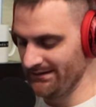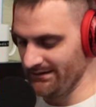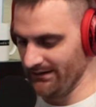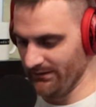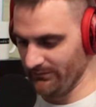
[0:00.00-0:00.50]

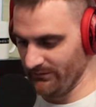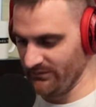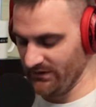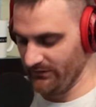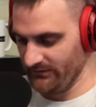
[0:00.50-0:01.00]
um,
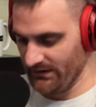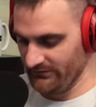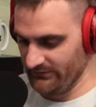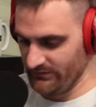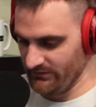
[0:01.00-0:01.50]
you know, kind
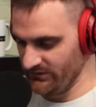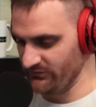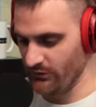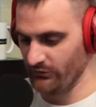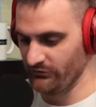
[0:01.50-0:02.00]
of this
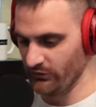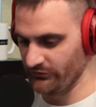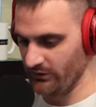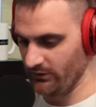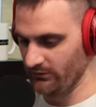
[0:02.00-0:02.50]
goes full
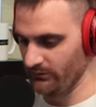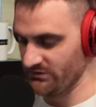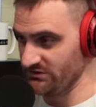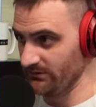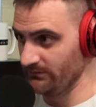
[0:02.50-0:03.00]
circle
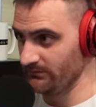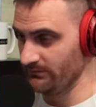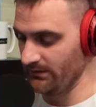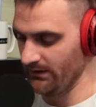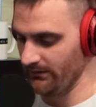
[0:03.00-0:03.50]
once you
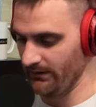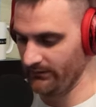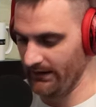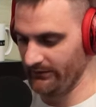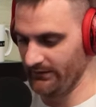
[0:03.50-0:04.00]
uh,
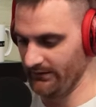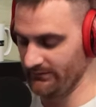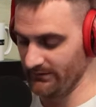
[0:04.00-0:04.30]
allow the,